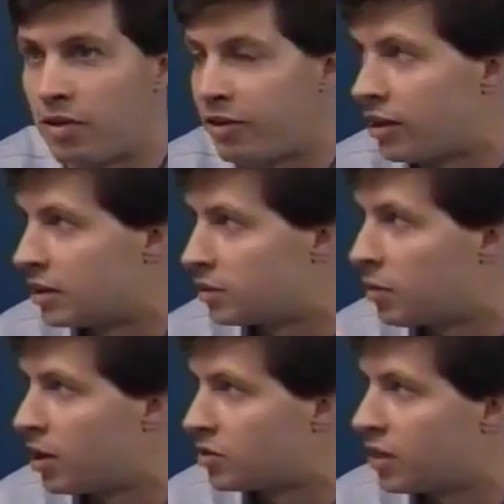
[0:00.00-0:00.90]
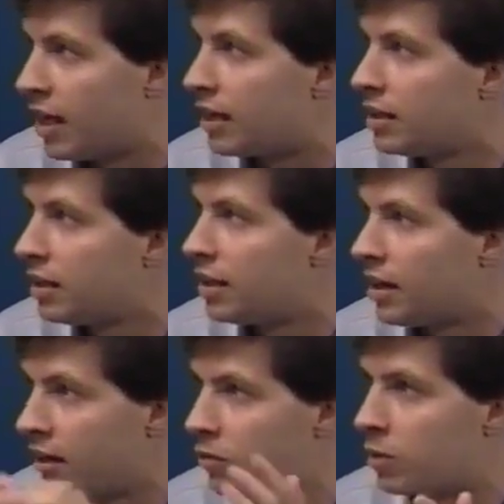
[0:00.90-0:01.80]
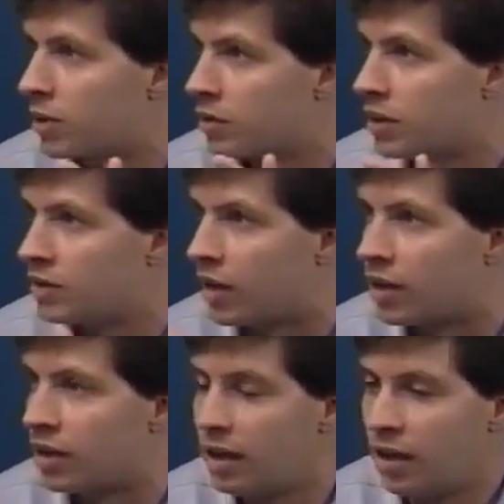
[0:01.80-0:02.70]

a very small set that everyone agrees on.